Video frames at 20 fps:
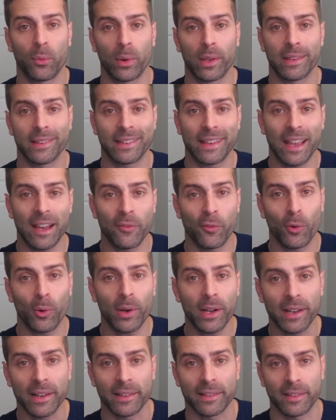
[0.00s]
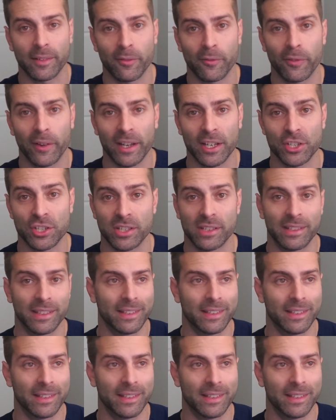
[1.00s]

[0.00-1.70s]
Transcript: with Staph aureus infections,